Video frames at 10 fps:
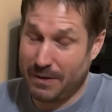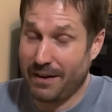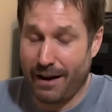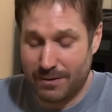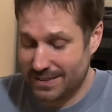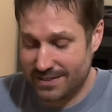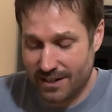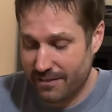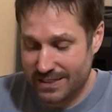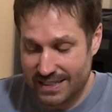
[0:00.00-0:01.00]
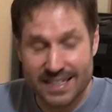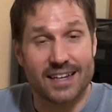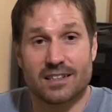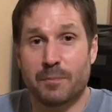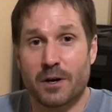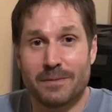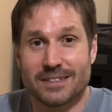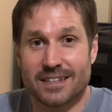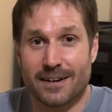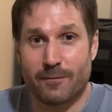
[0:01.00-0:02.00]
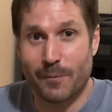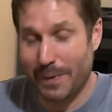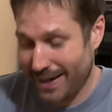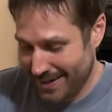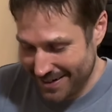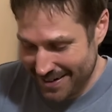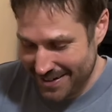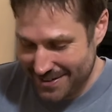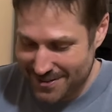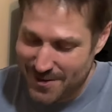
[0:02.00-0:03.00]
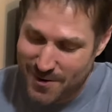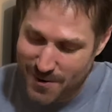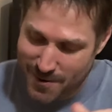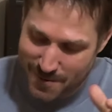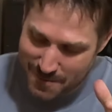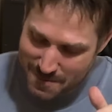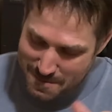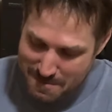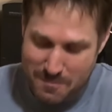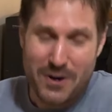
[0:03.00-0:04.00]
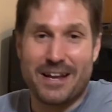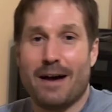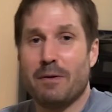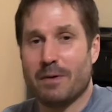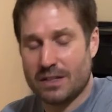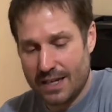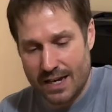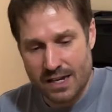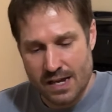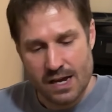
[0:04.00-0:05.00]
I was nervous as heck to put them inside of a bag. So I'm pretty happy about that.